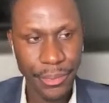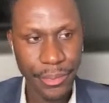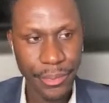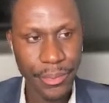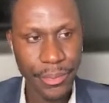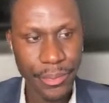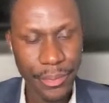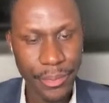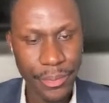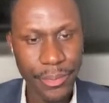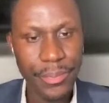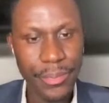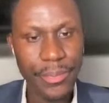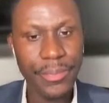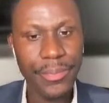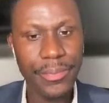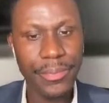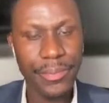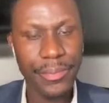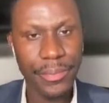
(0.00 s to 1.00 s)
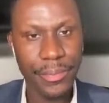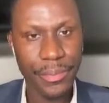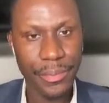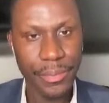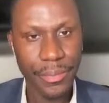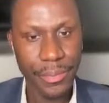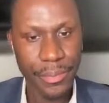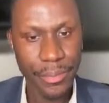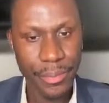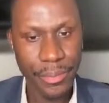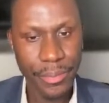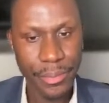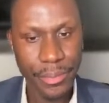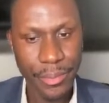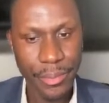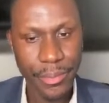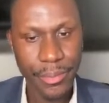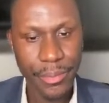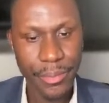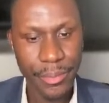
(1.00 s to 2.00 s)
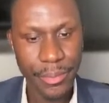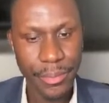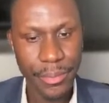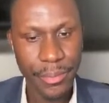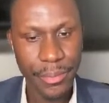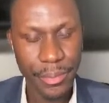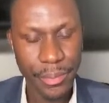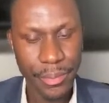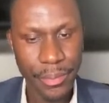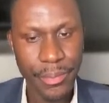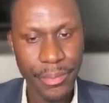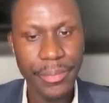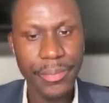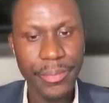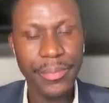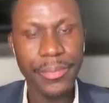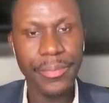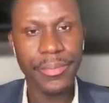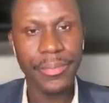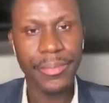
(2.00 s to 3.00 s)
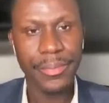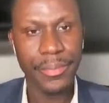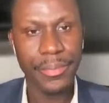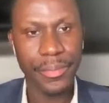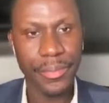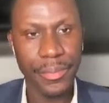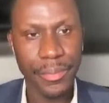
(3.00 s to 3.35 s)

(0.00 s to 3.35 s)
No words are spoken by the person on screen.